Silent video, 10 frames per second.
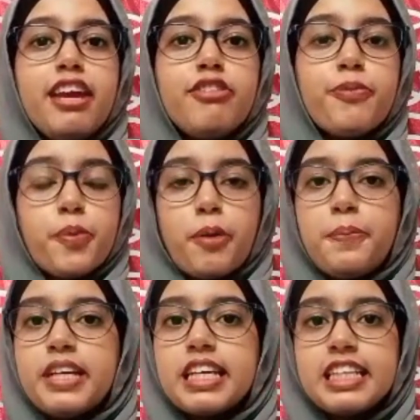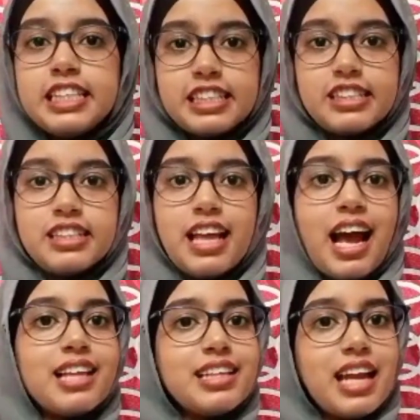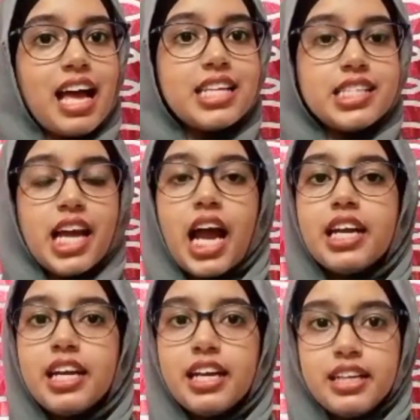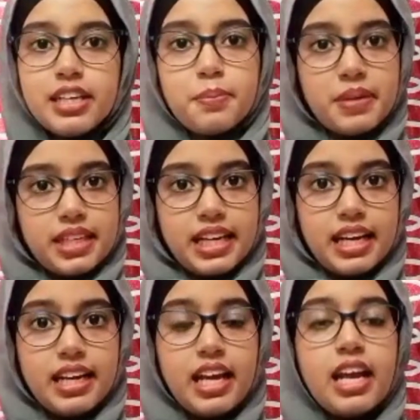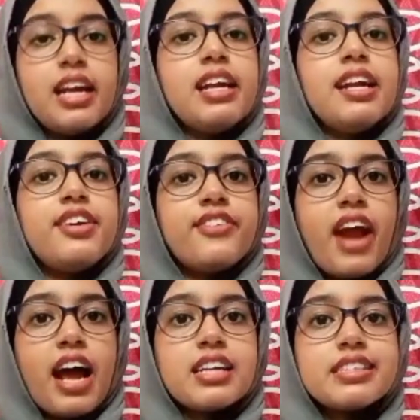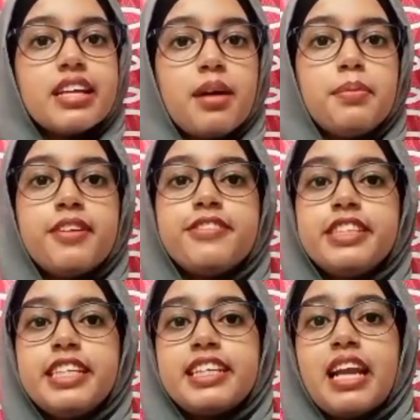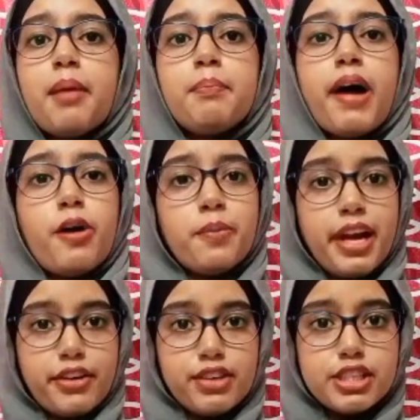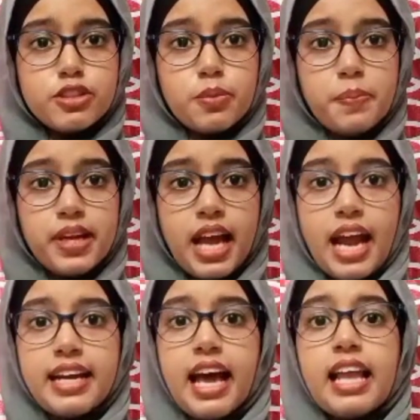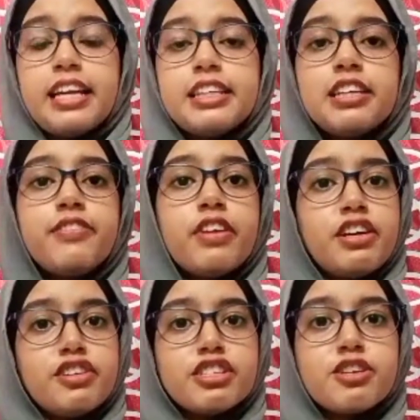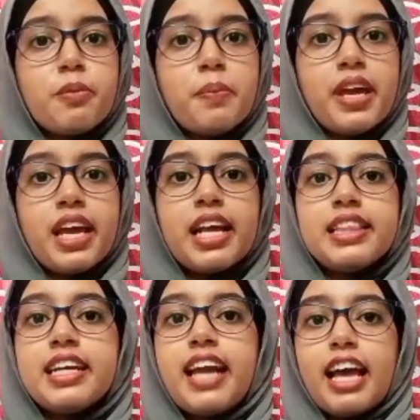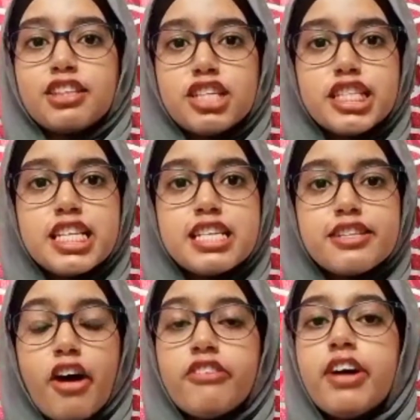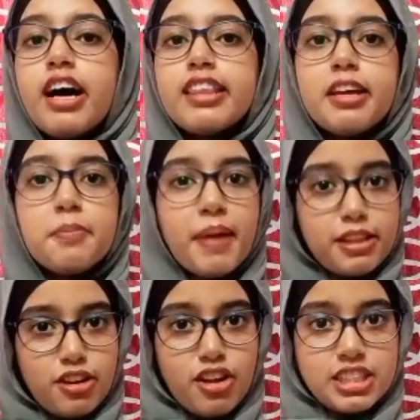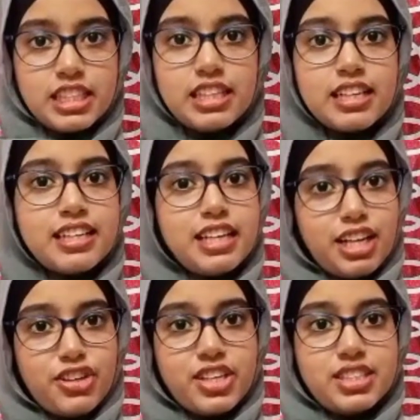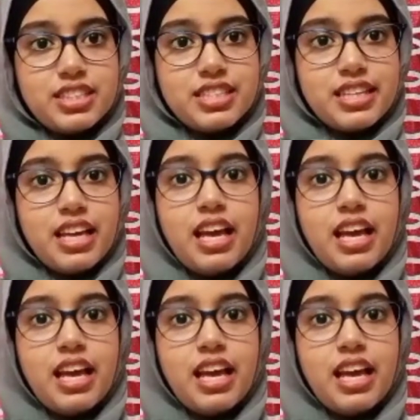if properly done, analyzed and interpreted, it ranks above slit lamp biomicroscopy and dilated fundoscopy in the diagnosis of other pathological conditions.